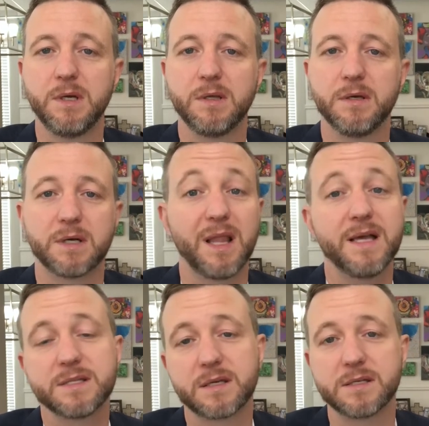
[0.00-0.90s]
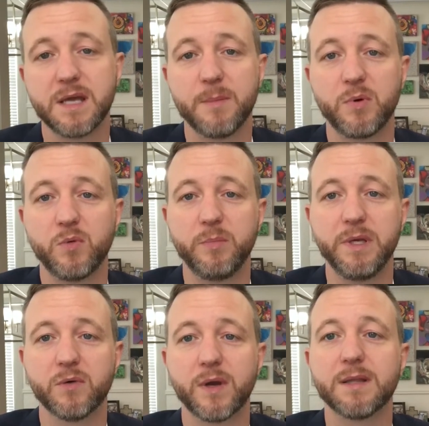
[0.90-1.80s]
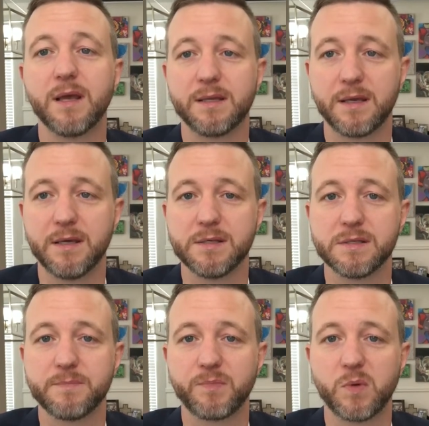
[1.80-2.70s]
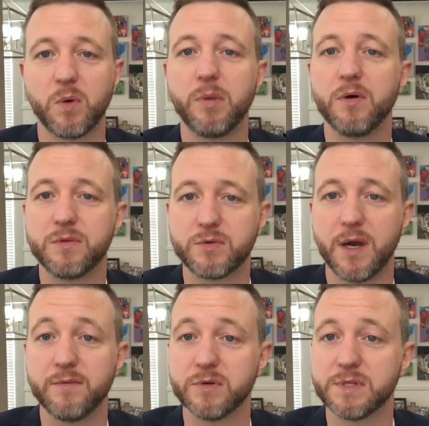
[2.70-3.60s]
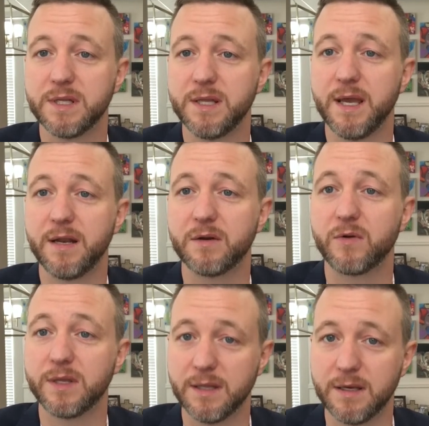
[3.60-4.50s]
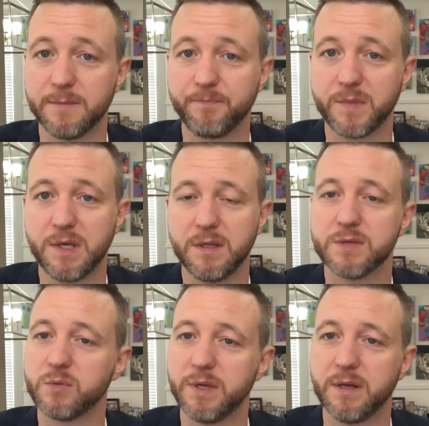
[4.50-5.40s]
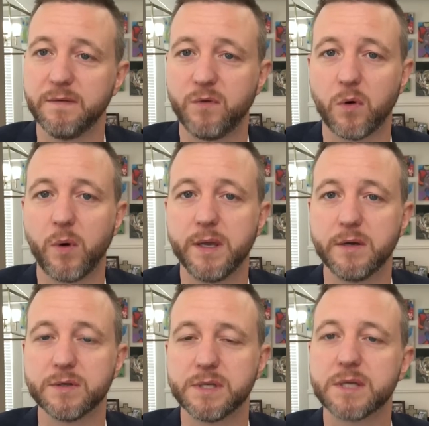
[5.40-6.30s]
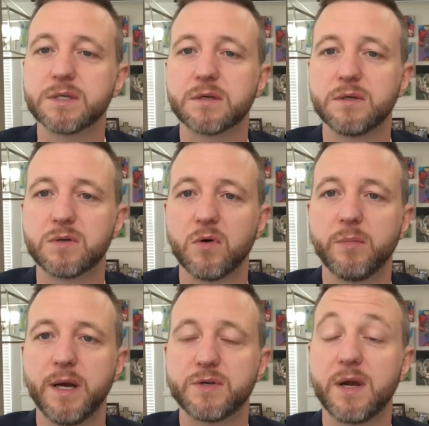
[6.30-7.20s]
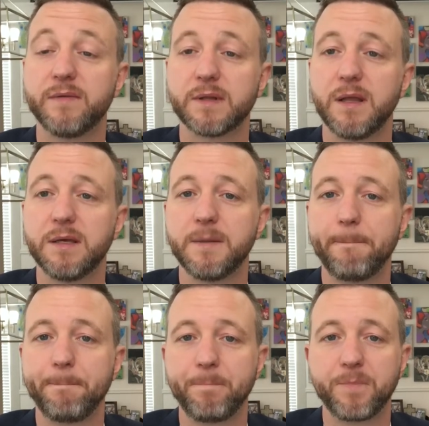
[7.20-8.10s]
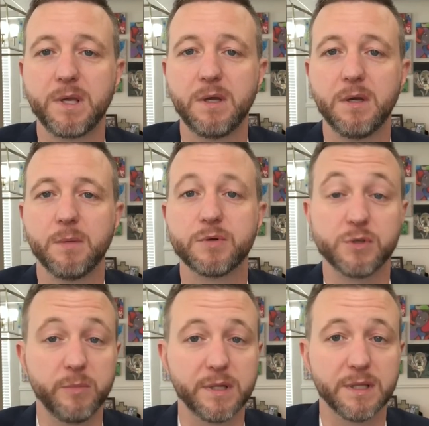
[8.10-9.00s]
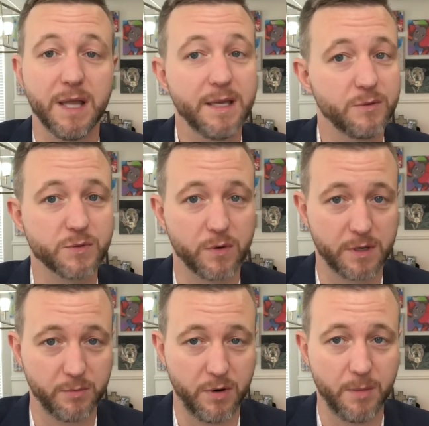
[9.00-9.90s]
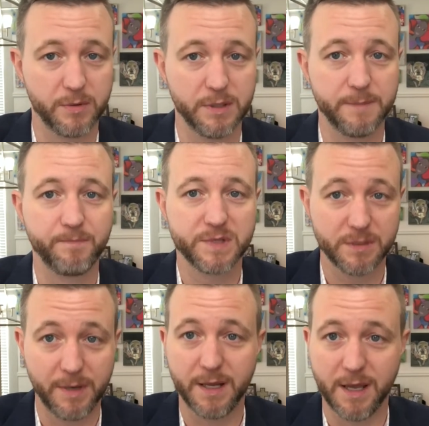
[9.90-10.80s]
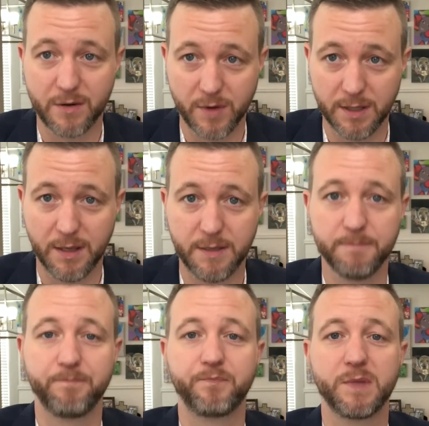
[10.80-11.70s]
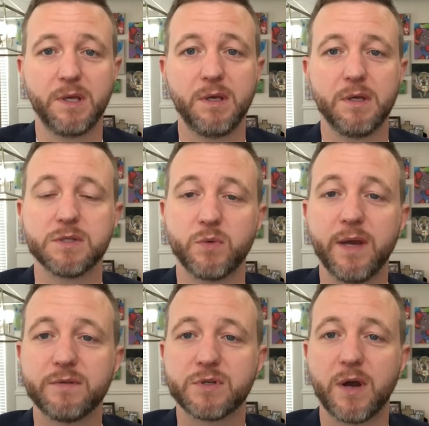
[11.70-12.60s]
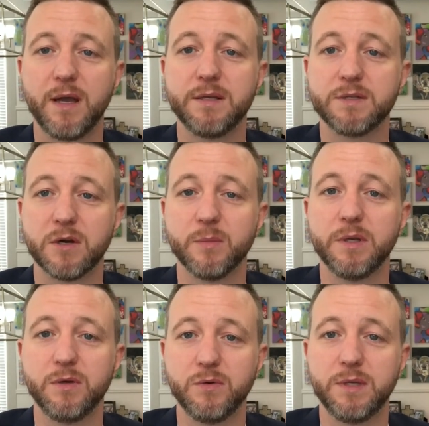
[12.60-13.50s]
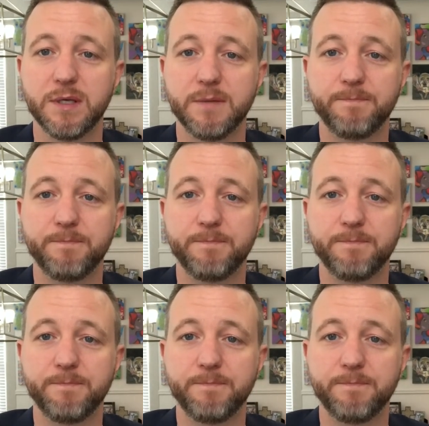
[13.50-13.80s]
The classic example would be a red light case, where both drivers said they had a green light. This would be in a four-way intersection controlled by a traffic light. Presuming the light was working properly, somebody had a red light. So we have to try and determine who did.